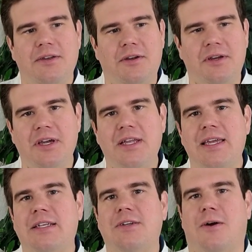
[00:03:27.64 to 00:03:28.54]
You're going to
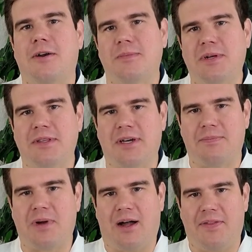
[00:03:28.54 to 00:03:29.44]
get tartar
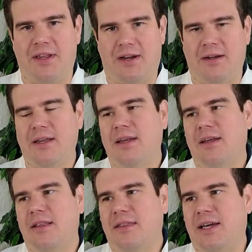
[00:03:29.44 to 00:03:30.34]
buildup on there.
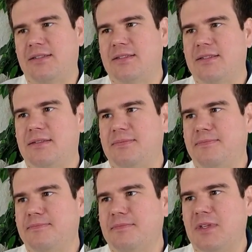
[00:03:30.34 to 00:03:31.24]
That's,
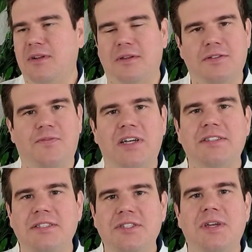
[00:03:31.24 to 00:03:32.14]
those
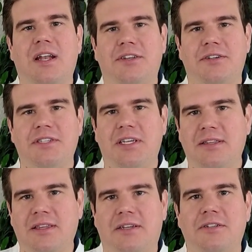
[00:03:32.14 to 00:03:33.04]
fuzzies you get on your
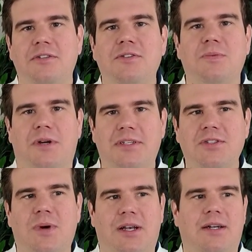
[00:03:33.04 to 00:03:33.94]
teeth like your tooth's wearing a
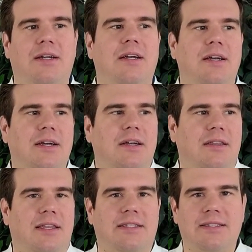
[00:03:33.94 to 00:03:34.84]
sweater.
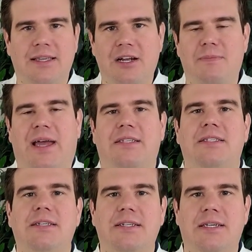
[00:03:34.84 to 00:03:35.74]
That's a layer of
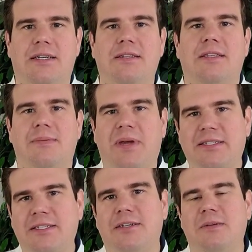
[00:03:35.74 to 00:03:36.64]
bacteria. That
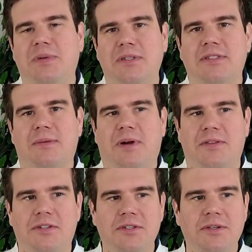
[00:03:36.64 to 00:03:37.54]
bacteria builds up
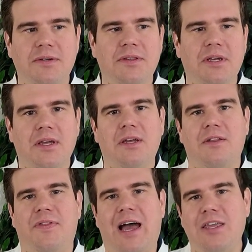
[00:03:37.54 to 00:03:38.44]
on the tooth.
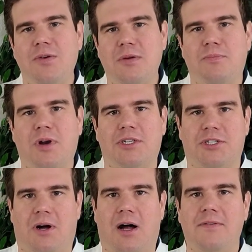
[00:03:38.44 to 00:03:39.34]
That you can
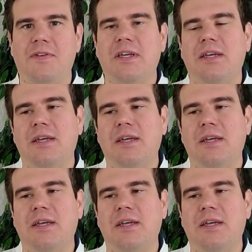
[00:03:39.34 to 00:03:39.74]
brush off.